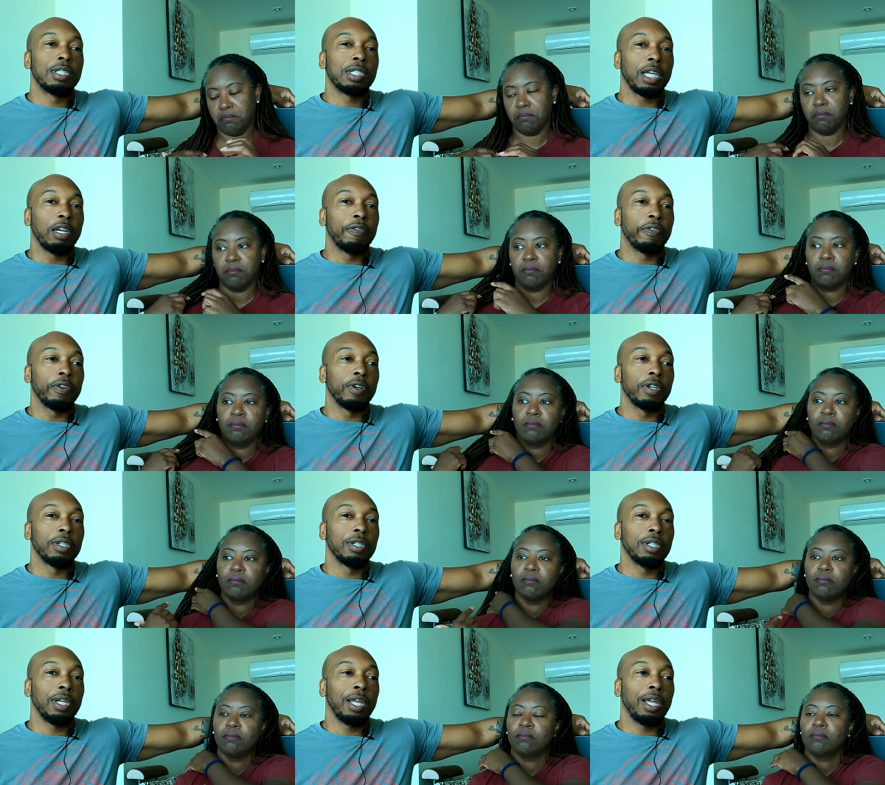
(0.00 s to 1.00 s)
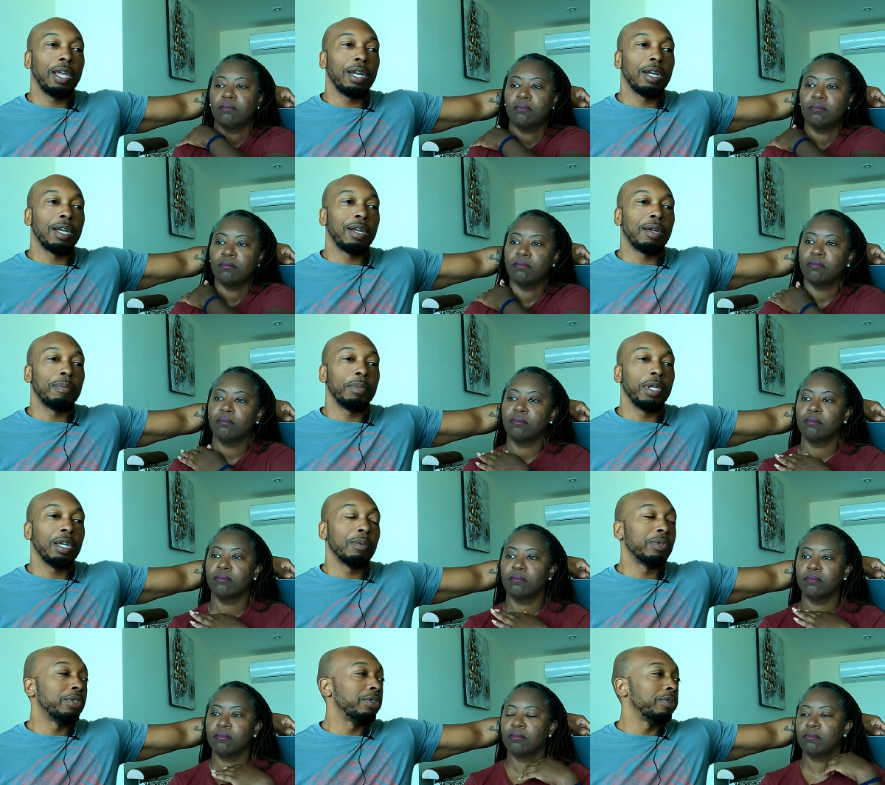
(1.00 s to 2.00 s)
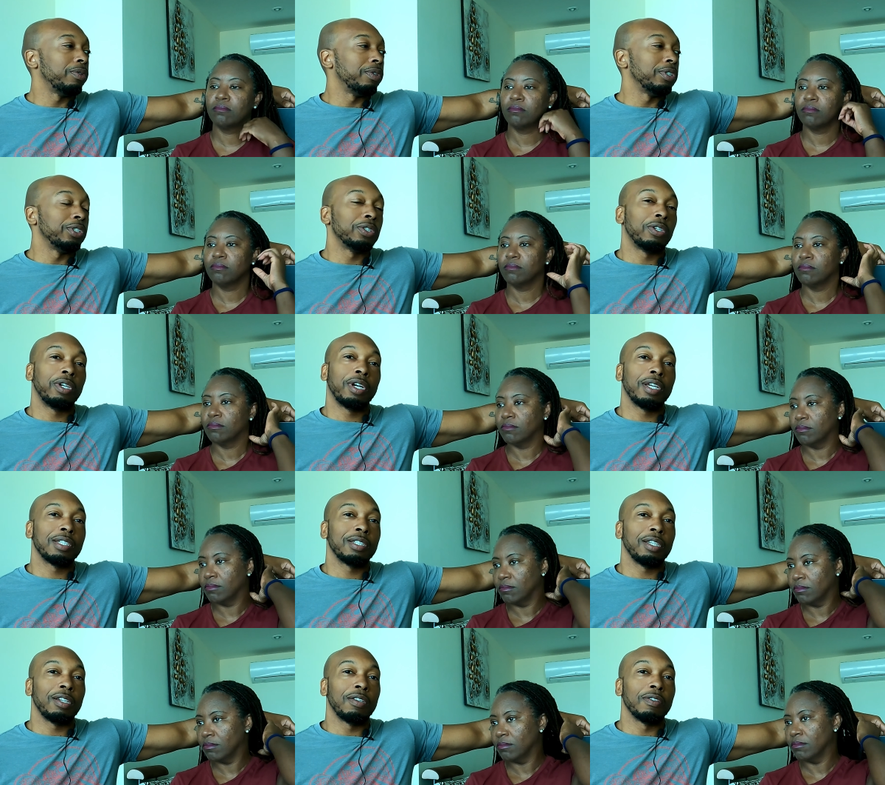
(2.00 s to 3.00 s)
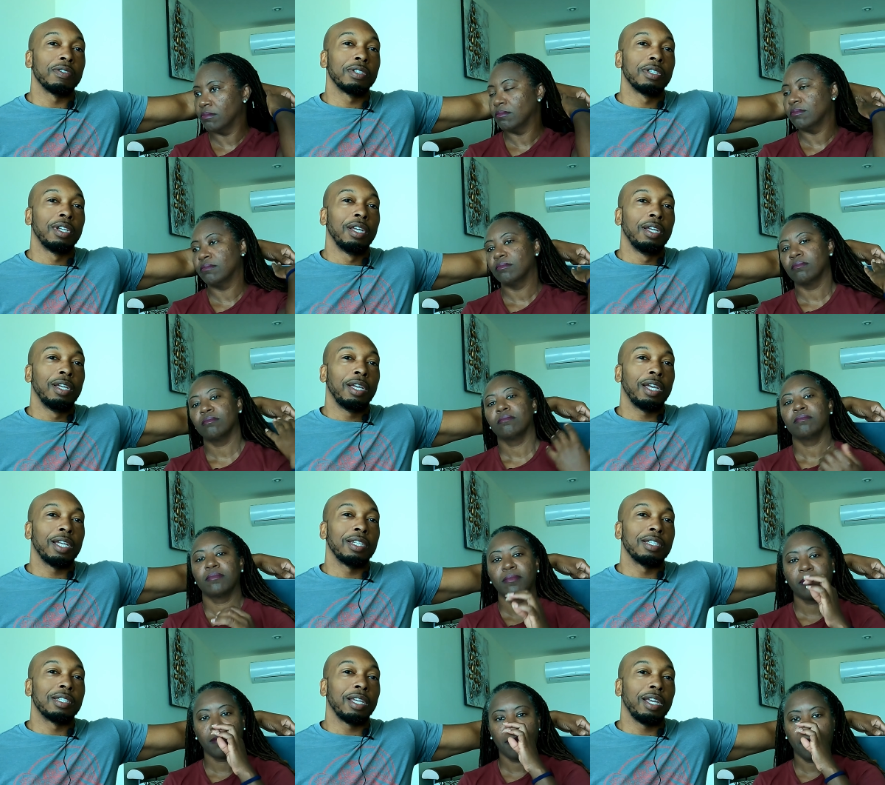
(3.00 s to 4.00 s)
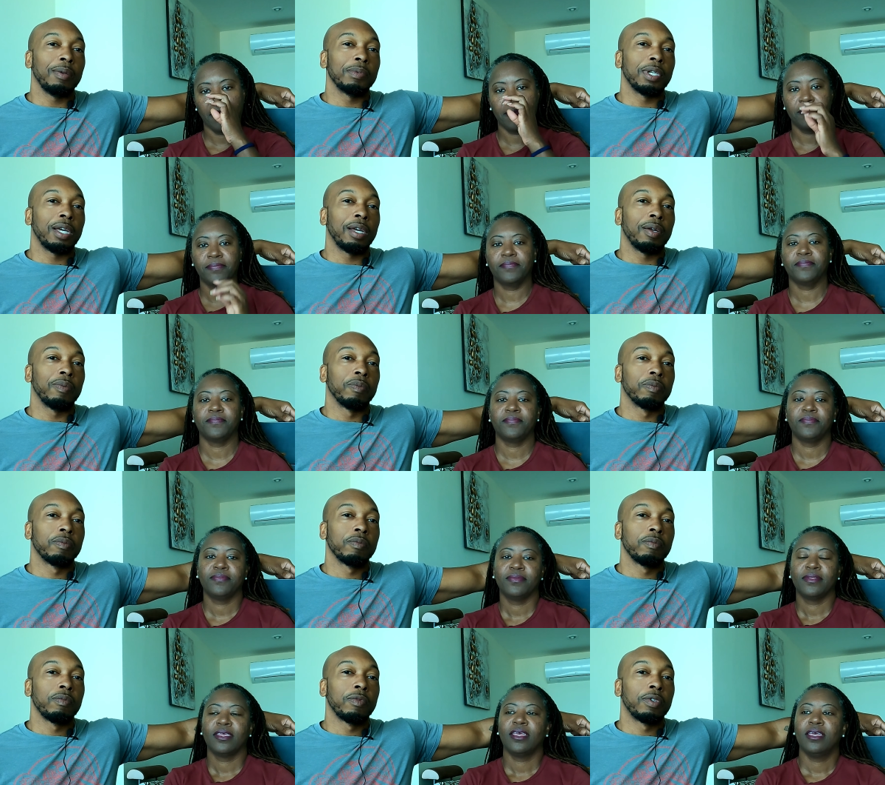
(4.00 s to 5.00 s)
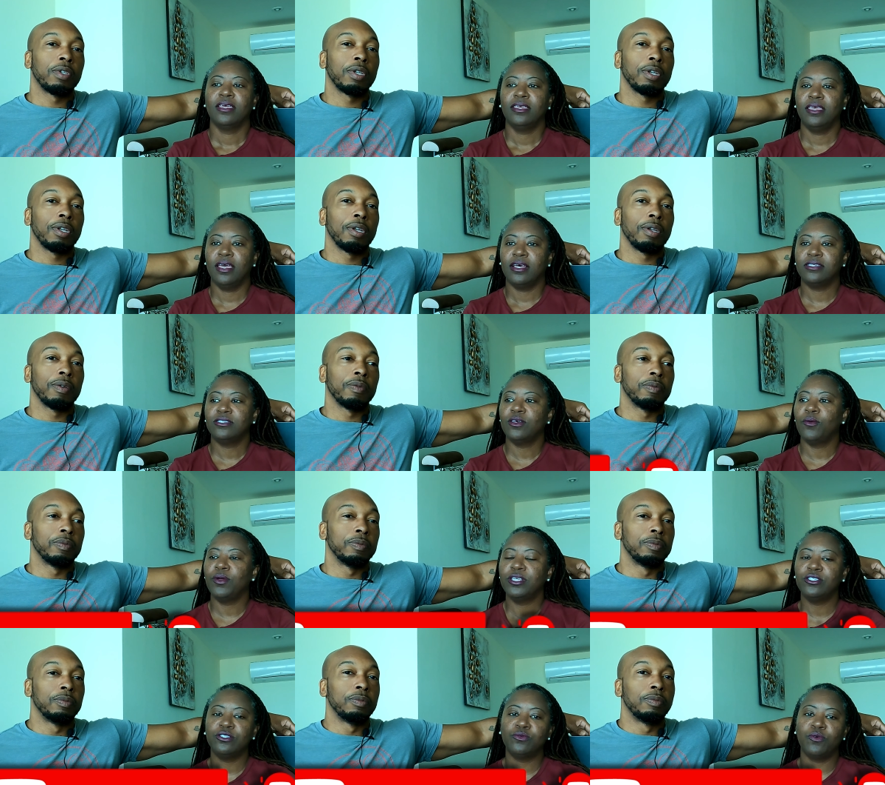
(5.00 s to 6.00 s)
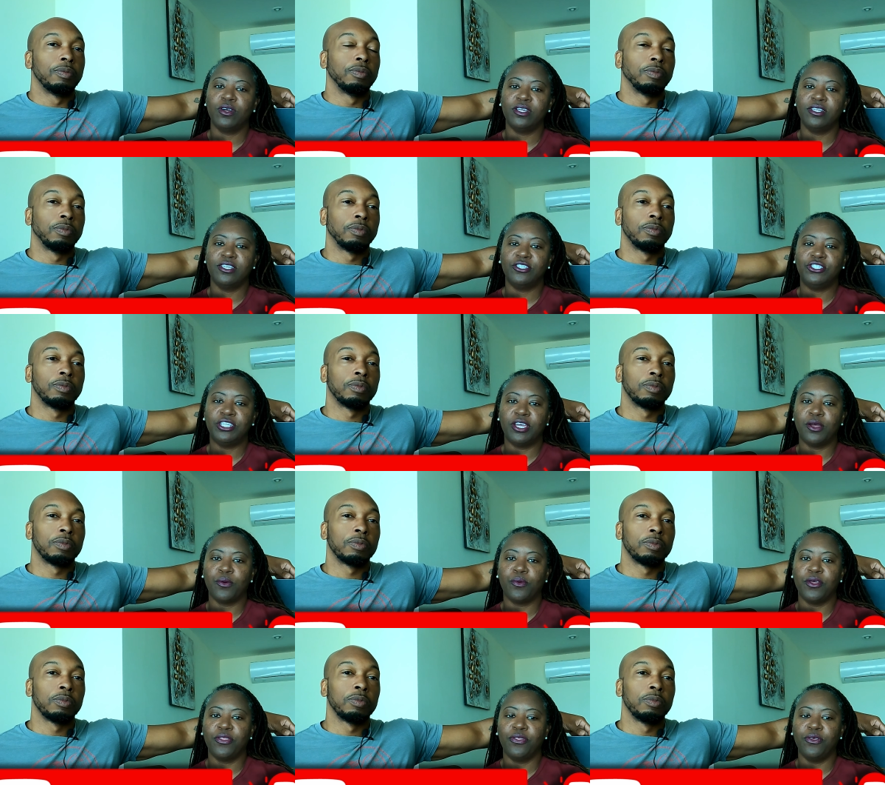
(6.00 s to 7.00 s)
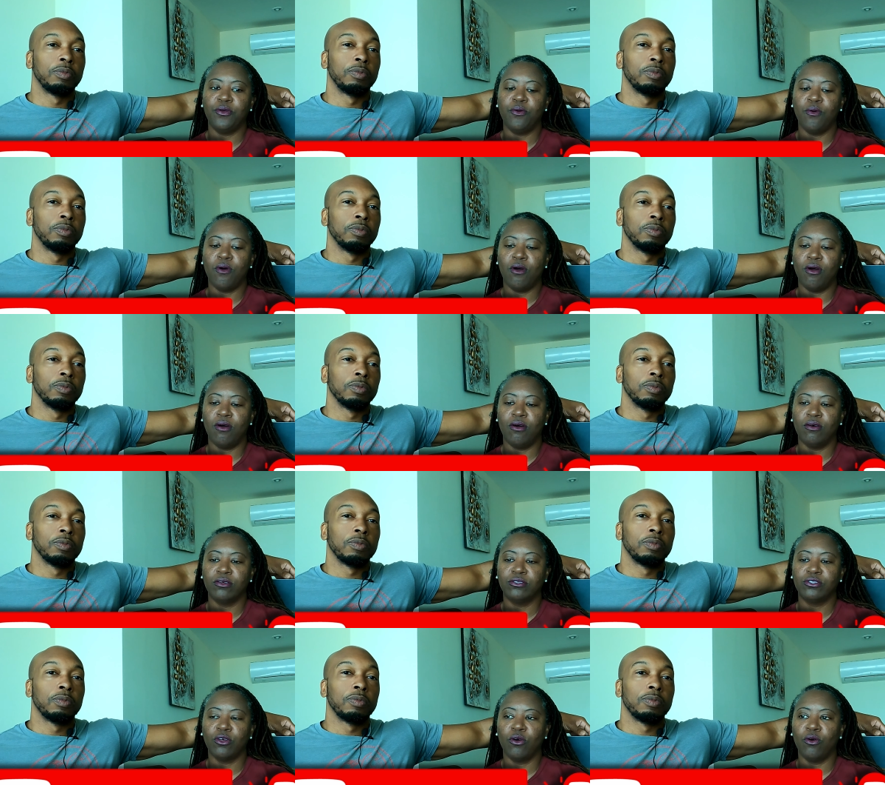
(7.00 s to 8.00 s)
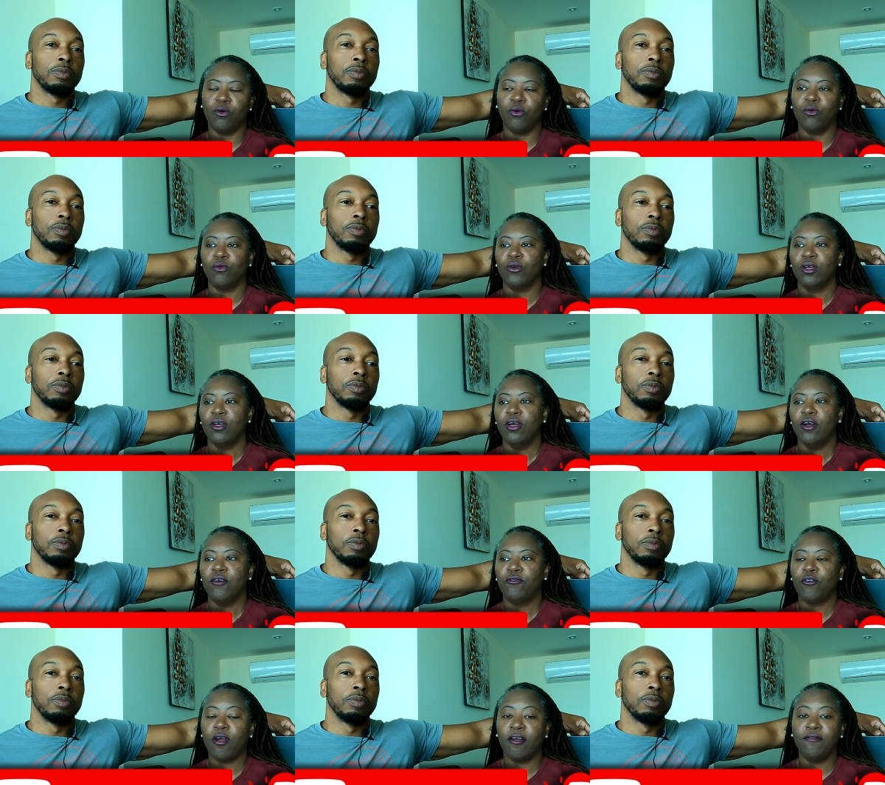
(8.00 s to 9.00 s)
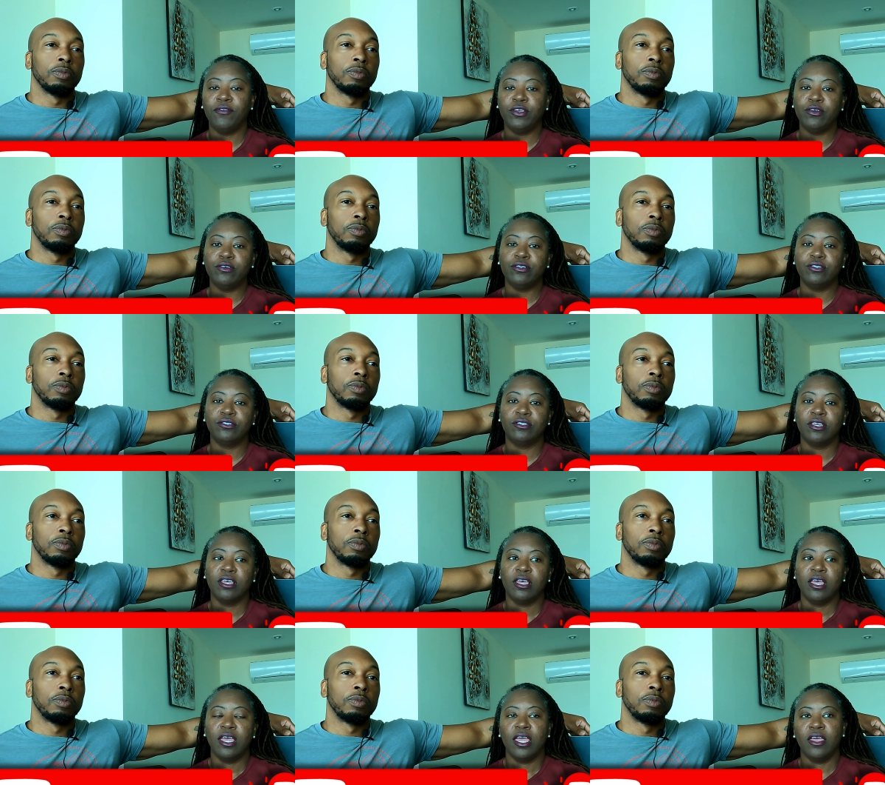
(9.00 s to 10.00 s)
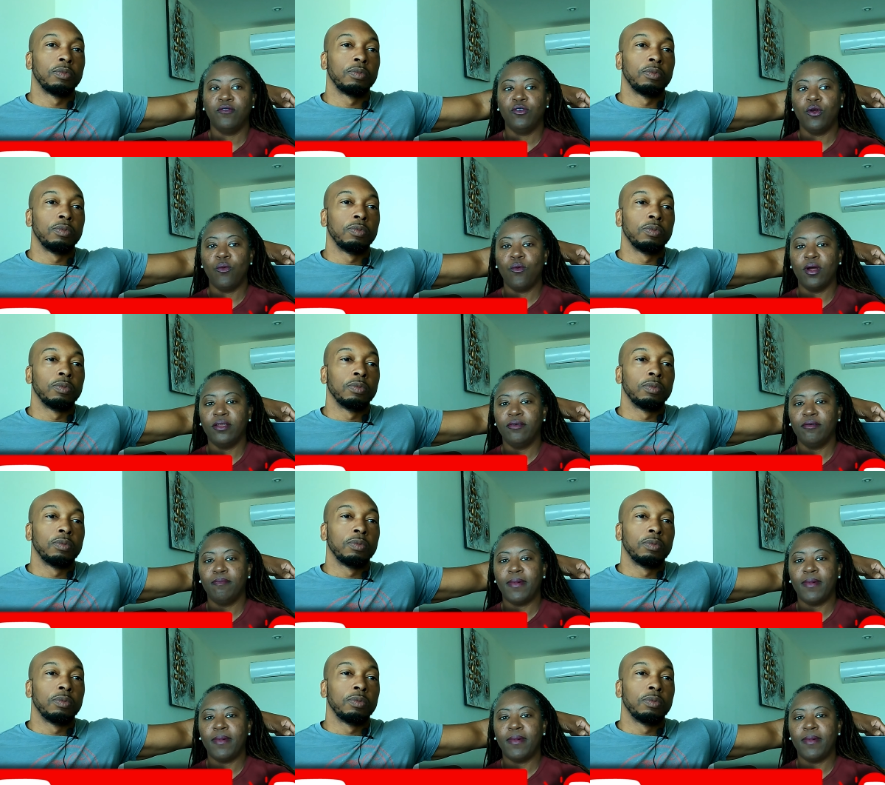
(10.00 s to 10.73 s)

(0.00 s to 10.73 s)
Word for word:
Speaker 1: safer and uh, be able to enjoy ourselves at the same time.
Speaker 2: Yeah, so we just wanted to share with you all. So, for our viewers, if you're wondering